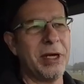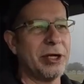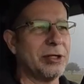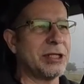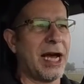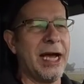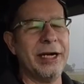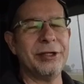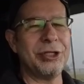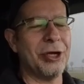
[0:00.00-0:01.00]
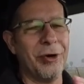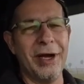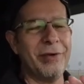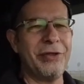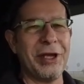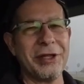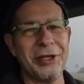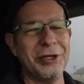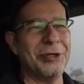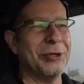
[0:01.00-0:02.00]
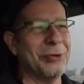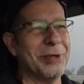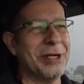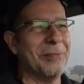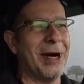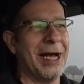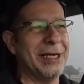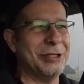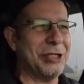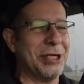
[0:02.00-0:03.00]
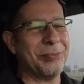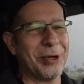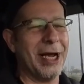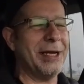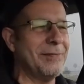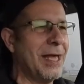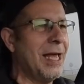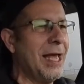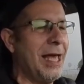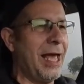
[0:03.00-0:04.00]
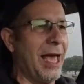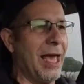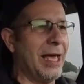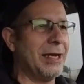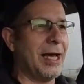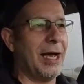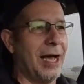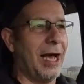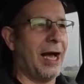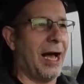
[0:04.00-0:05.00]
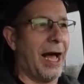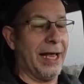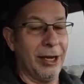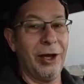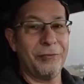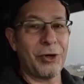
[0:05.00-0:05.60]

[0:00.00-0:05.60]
bigger tires, you know, everything that you do when you buy a Jeep, right? And I love